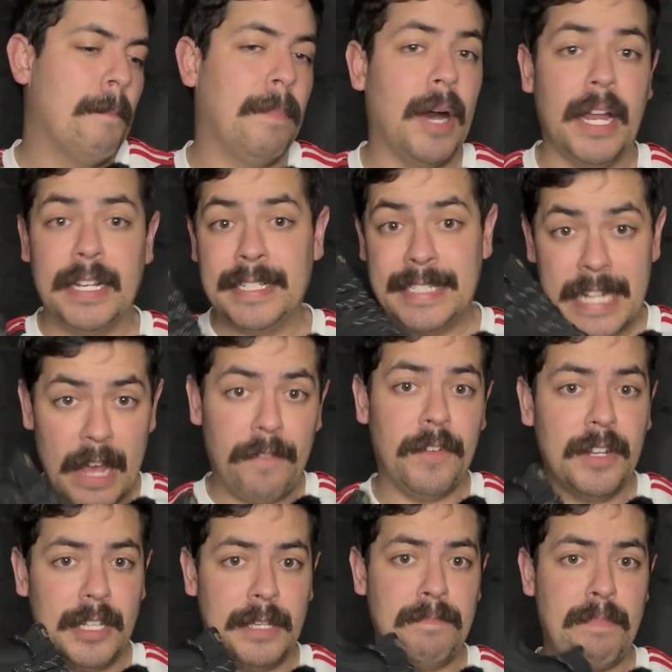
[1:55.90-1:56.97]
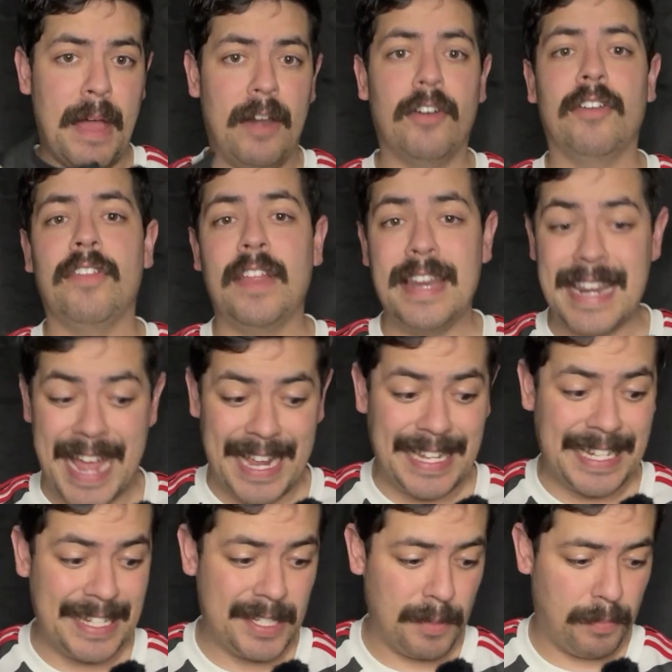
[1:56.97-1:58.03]
but definitely better than
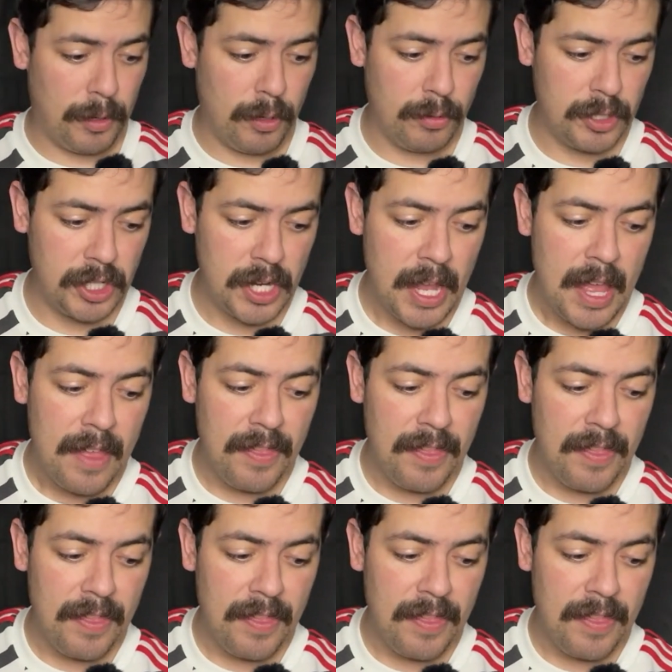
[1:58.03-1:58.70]
Nike's approach.